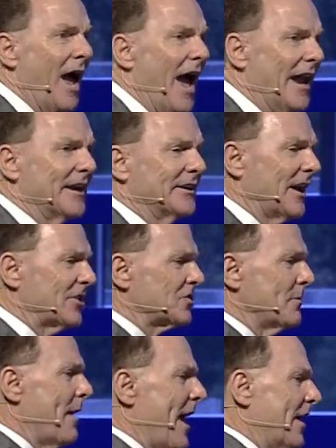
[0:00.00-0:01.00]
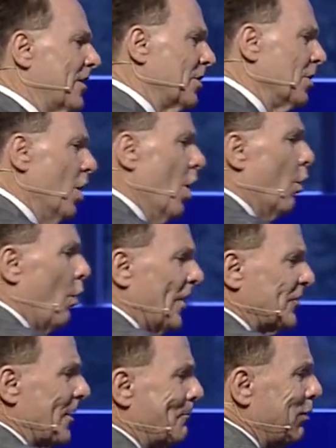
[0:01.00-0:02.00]
And it doesn't matter
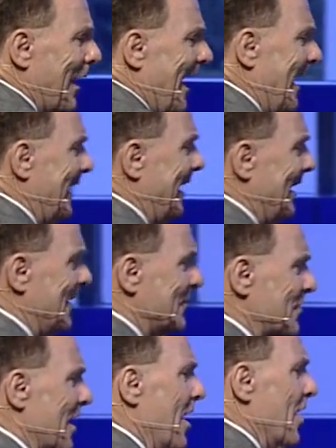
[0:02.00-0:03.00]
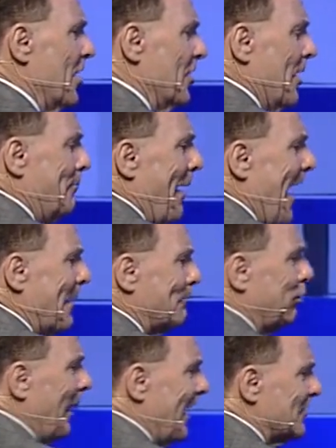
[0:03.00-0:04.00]
what the plan is, the bad
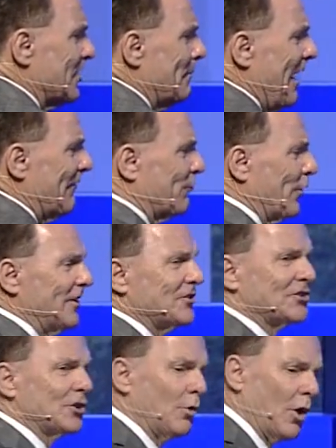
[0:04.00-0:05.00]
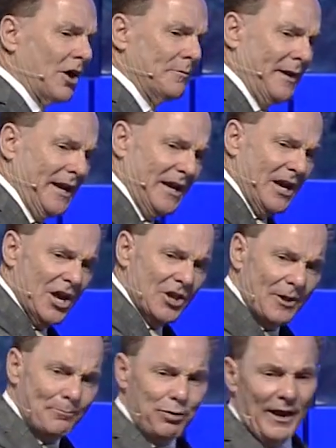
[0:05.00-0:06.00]
plans of my friends toward me,
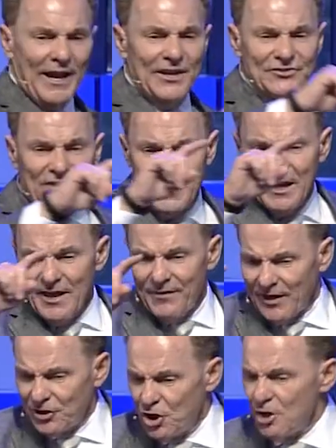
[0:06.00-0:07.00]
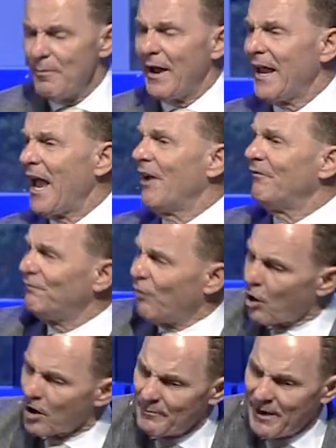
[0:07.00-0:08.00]
the plans that, that you may have
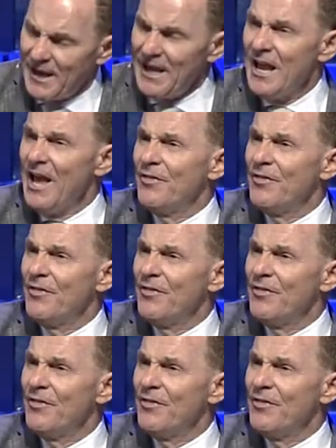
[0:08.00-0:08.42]
for me.